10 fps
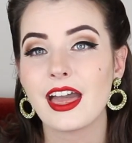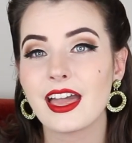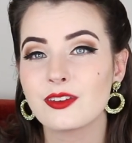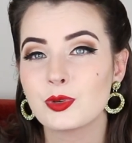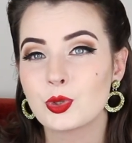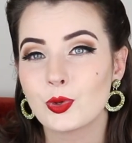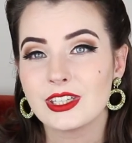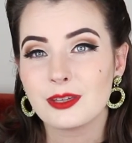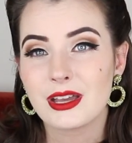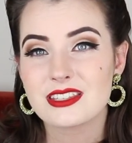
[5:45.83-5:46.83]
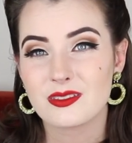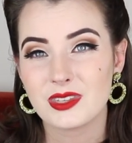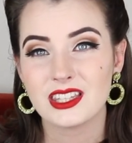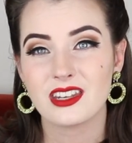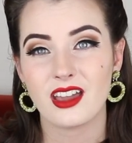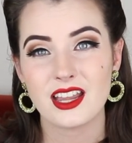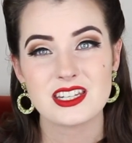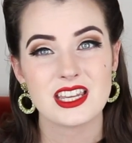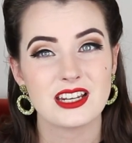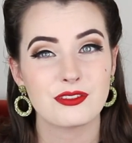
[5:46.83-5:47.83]
And we're talking about something in the
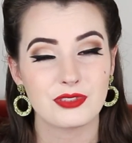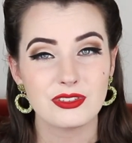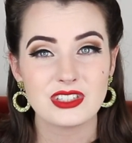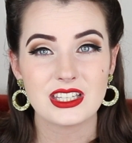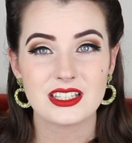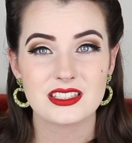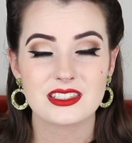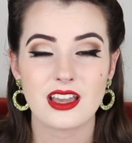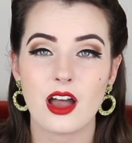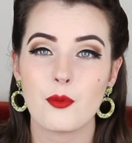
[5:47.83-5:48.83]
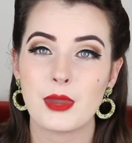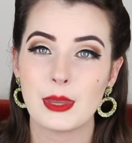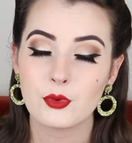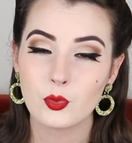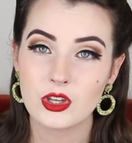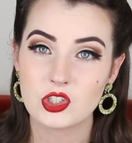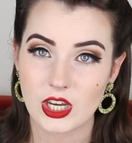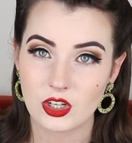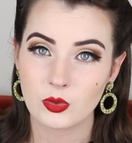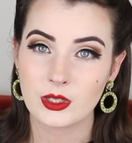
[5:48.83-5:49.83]
1950s. People were
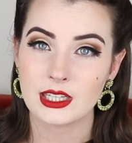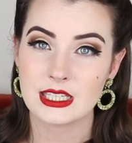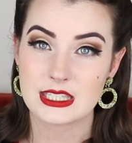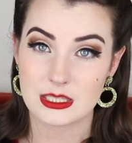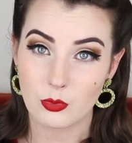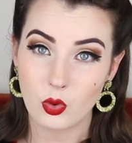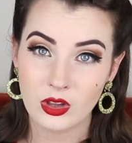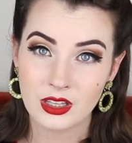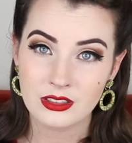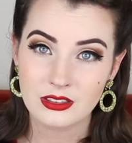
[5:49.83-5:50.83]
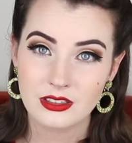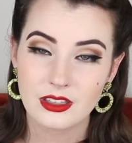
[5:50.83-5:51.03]
generally smaller,